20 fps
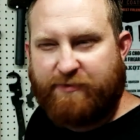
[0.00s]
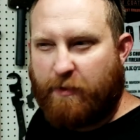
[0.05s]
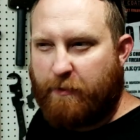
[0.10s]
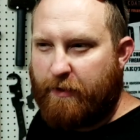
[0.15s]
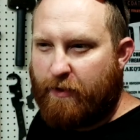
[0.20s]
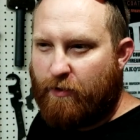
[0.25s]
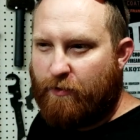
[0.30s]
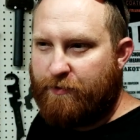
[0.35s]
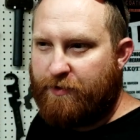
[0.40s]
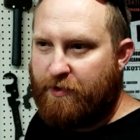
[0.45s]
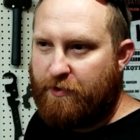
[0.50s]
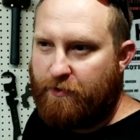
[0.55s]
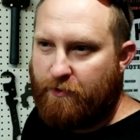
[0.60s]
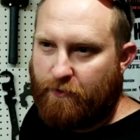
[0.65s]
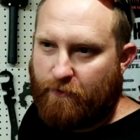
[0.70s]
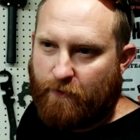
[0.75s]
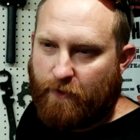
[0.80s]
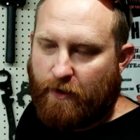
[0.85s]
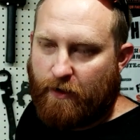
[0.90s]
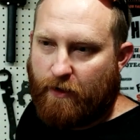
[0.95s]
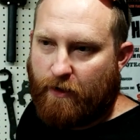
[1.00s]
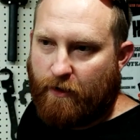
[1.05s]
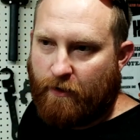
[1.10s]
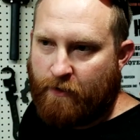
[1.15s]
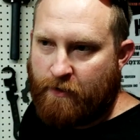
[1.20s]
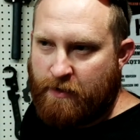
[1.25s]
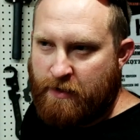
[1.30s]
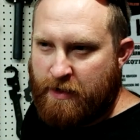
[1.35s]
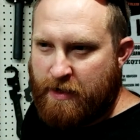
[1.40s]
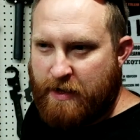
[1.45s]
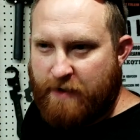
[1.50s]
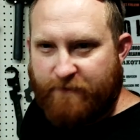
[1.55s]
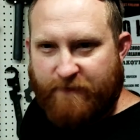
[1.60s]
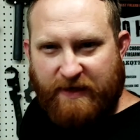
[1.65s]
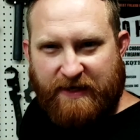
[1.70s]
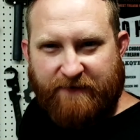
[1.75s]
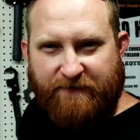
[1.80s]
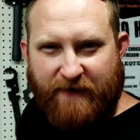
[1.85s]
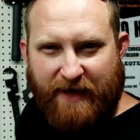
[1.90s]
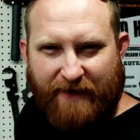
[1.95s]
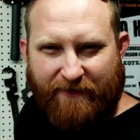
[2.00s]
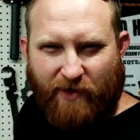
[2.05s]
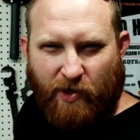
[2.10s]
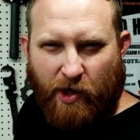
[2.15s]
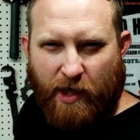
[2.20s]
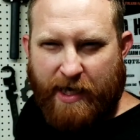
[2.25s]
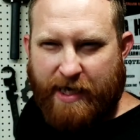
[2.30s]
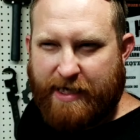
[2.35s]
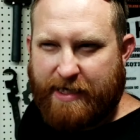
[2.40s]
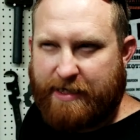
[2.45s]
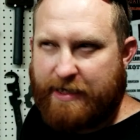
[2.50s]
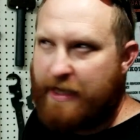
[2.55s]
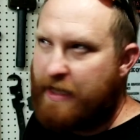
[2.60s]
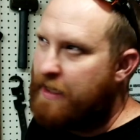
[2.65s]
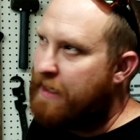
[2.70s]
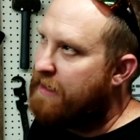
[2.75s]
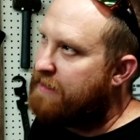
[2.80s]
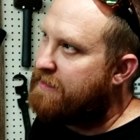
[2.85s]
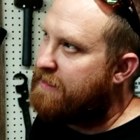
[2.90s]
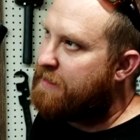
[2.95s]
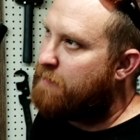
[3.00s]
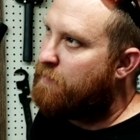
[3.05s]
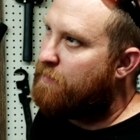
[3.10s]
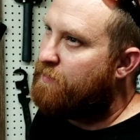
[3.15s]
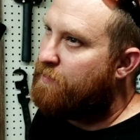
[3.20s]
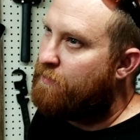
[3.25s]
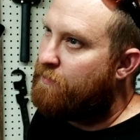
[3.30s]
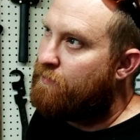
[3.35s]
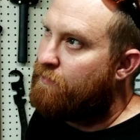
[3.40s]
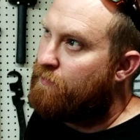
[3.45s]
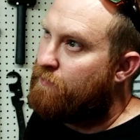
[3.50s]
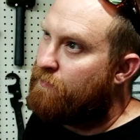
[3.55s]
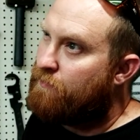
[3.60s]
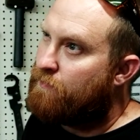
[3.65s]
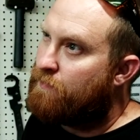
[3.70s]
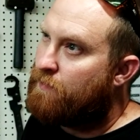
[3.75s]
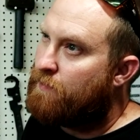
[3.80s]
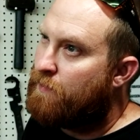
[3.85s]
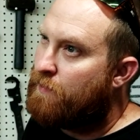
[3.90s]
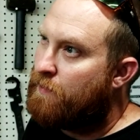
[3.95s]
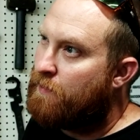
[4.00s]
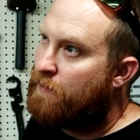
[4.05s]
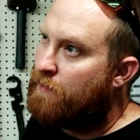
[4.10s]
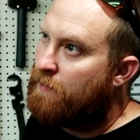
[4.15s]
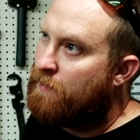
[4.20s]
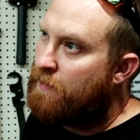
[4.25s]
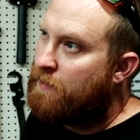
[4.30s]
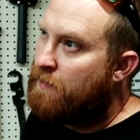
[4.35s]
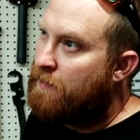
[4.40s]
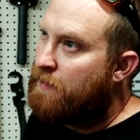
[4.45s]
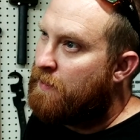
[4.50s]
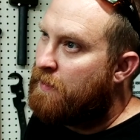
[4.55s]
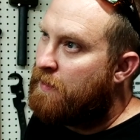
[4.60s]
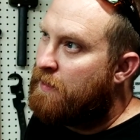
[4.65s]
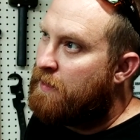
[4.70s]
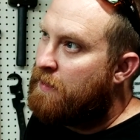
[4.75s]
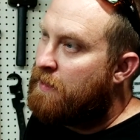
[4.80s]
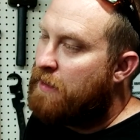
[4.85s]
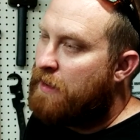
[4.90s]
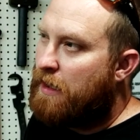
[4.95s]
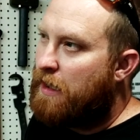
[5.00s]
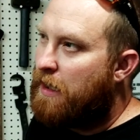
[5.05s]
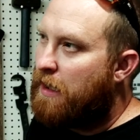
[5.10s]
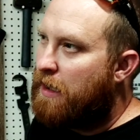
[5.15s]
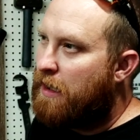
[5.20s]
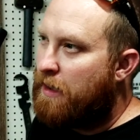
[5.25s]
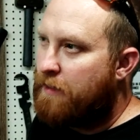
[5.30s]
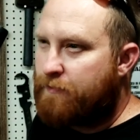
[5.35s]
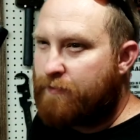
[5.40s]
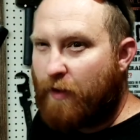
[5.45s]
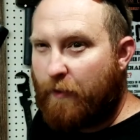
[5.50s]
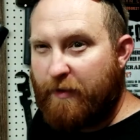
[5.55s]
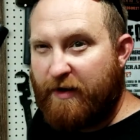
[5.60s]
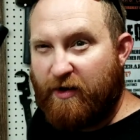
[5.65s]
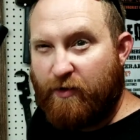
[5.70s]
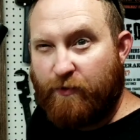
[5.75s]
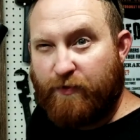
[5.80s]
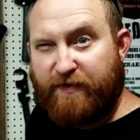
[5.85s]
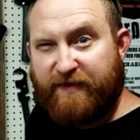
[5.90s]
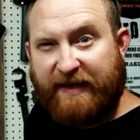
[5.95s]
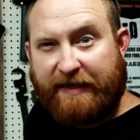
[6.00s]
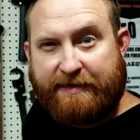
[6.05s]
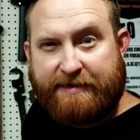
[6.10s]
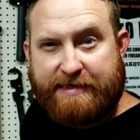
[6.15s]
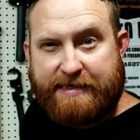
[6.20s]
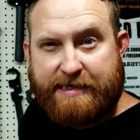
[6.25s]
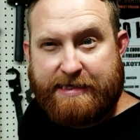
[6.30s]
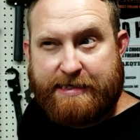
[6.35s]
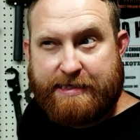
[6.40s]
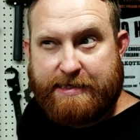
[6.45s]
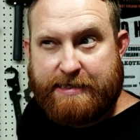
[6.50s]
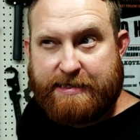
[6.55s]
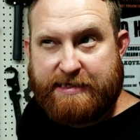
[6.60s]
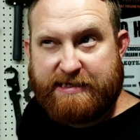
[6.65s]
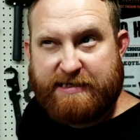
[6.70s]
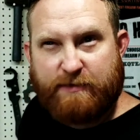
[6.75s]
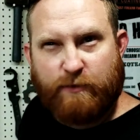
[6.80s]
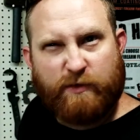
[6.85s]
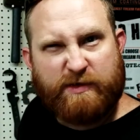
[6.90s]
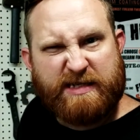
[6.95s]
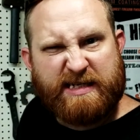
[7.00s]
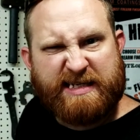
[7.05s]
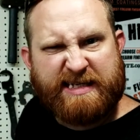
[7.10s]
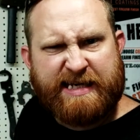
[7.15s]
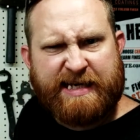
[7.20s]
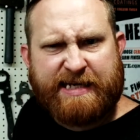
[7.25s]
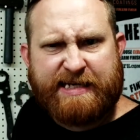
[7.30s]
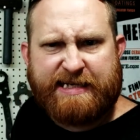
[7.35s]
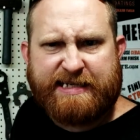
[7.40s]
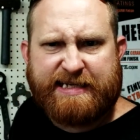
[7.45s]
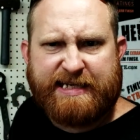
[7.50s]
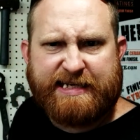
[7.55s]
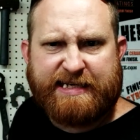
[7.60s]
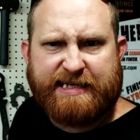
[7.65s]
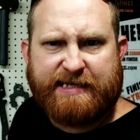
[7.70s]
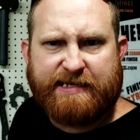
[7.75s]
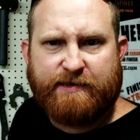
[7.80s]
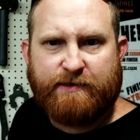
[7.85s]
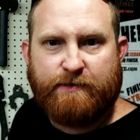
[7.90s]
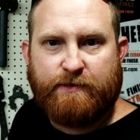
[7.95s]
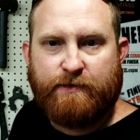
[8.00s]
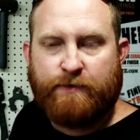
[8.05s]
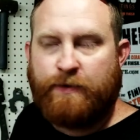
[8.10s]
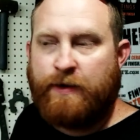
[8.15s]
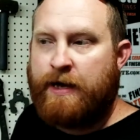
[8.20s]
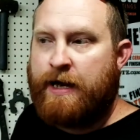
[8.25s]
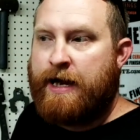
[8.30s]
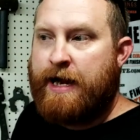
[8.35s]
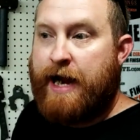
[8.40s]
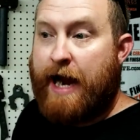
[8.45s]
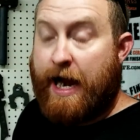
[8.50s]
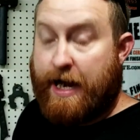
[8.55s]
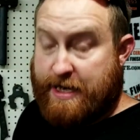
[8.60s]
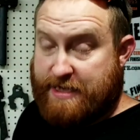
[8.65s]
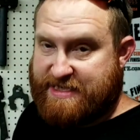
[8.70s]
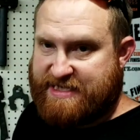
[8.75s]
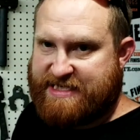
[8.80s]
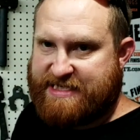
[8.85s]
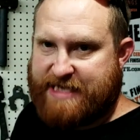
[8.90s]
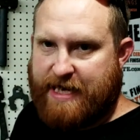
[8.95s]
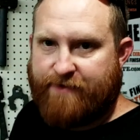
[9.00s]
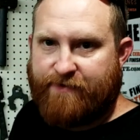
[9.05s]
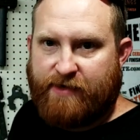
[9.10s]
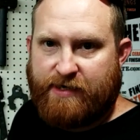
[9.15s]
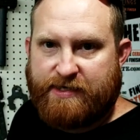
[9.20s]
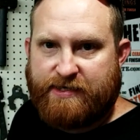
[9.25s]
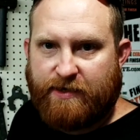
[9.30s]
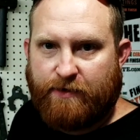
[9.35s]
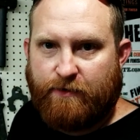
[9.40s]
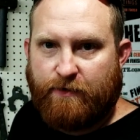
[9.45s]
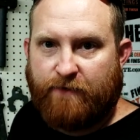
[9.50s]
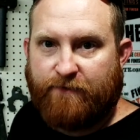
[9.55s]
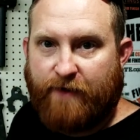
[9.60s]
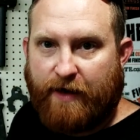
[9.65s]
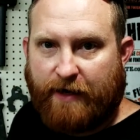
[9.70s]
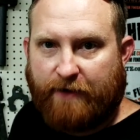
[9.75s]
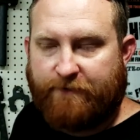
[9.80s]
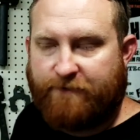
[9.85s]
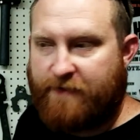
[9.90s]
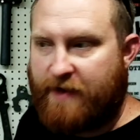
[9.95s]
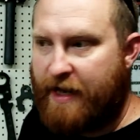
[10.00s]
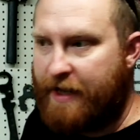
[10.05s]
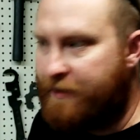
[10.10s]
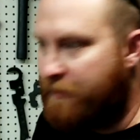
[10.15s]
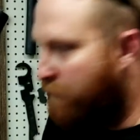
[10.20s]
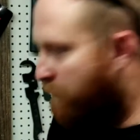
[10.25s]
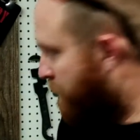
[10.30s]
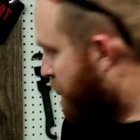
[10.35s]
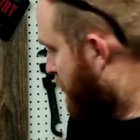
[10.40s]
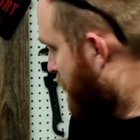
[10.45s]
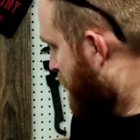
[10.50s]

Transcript: Probably going to do 55 grain, and I think I'm going to do probably do 60, was it 60, 62, and 72 if I can find them